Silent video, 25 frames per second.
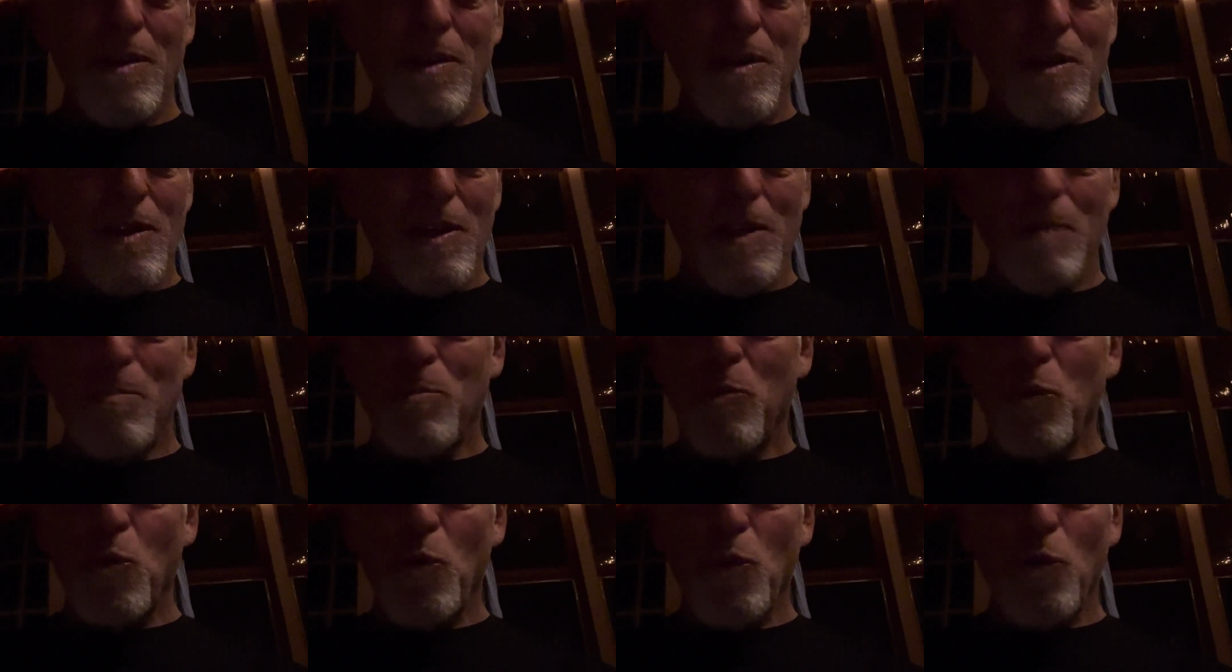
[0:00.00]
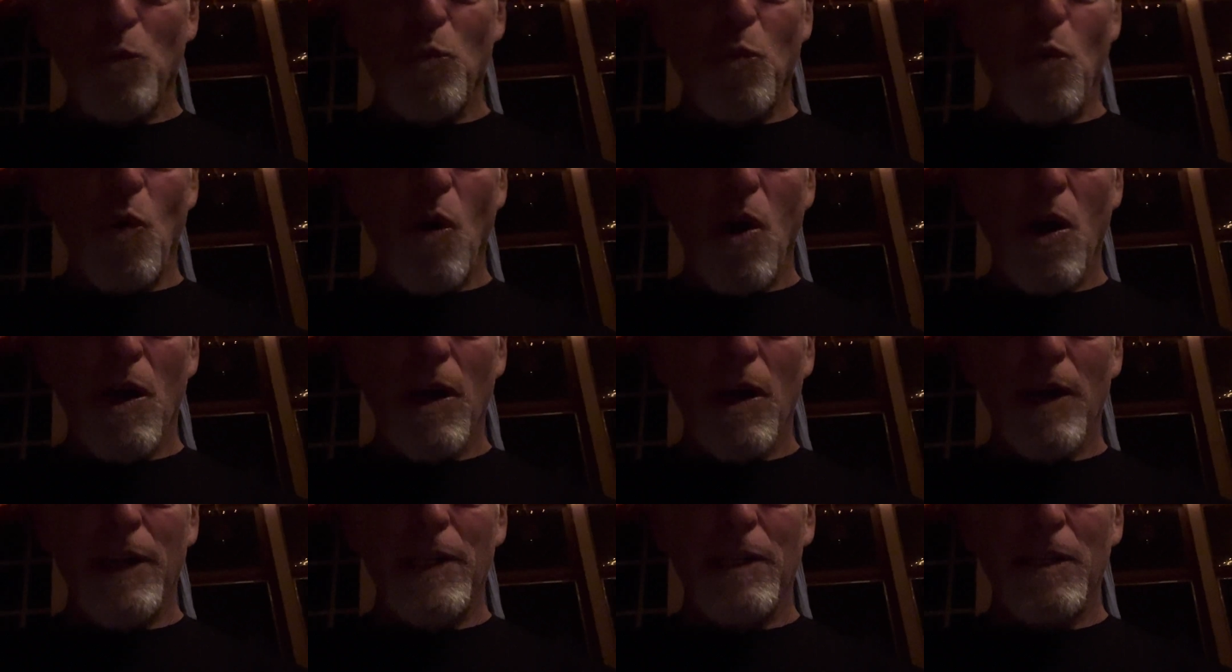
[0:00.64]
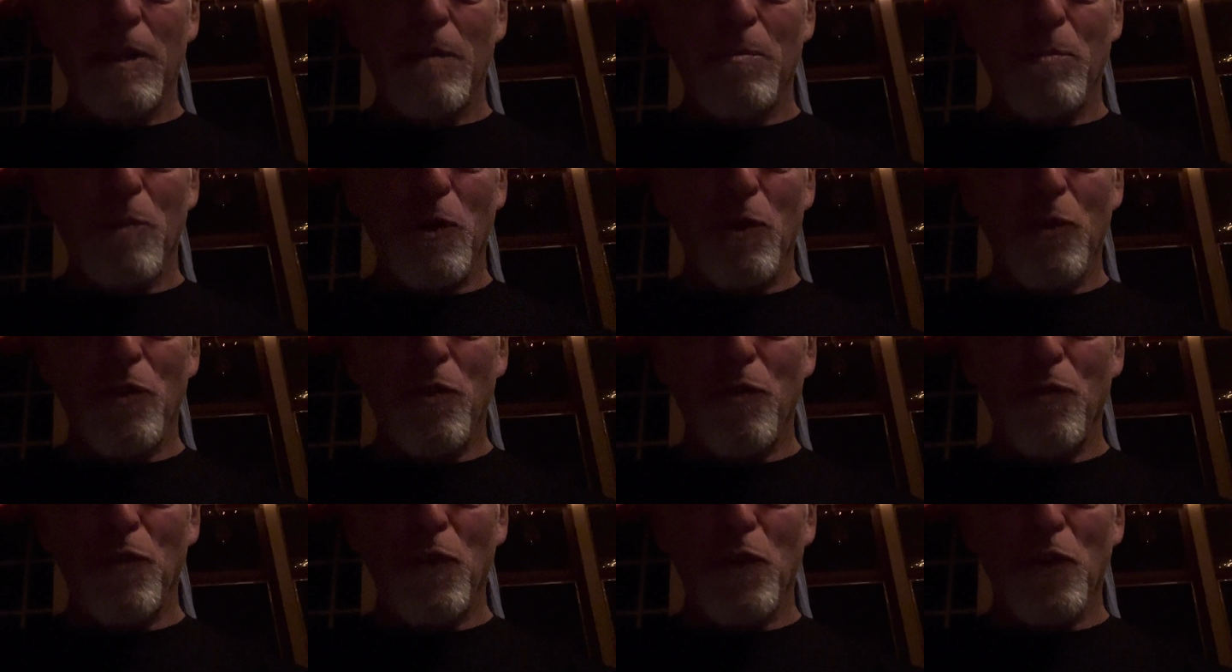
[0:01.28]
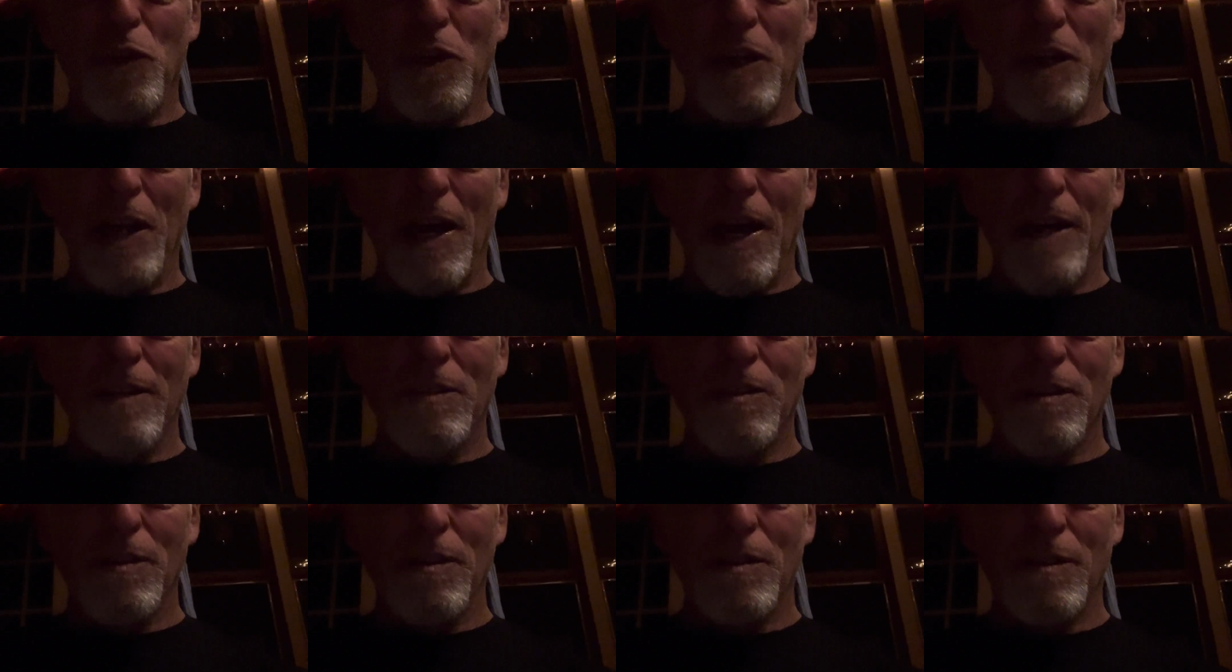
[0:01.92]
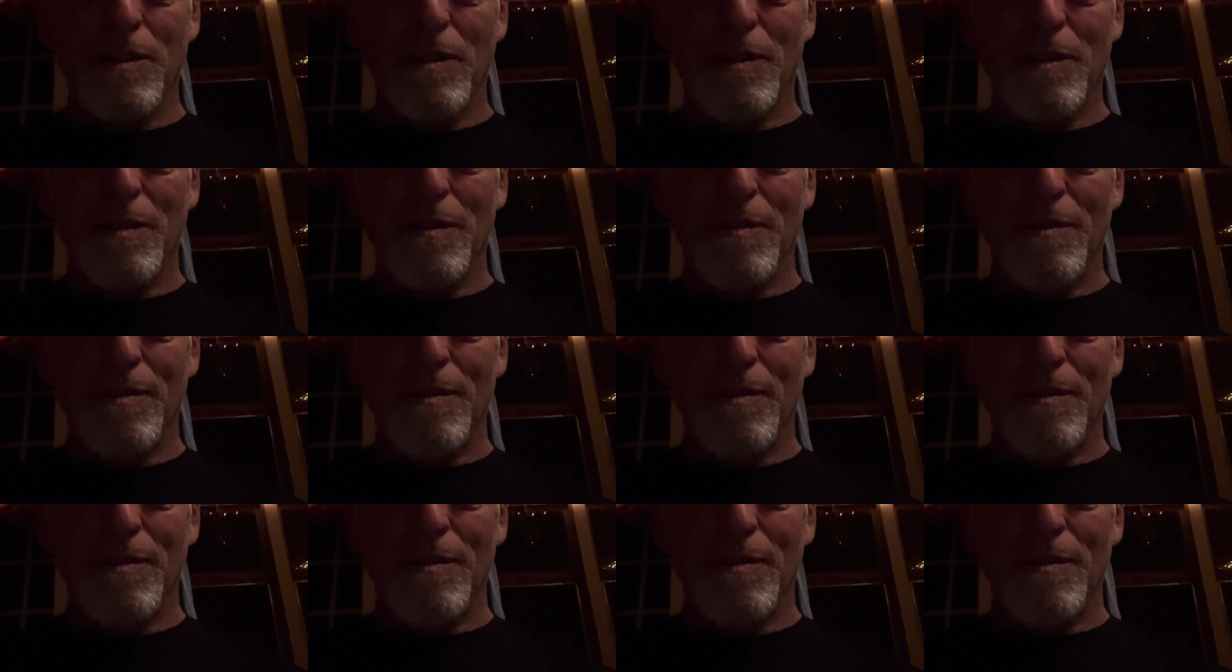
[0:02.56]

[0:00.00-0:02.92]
He poured wine in both of their glasses.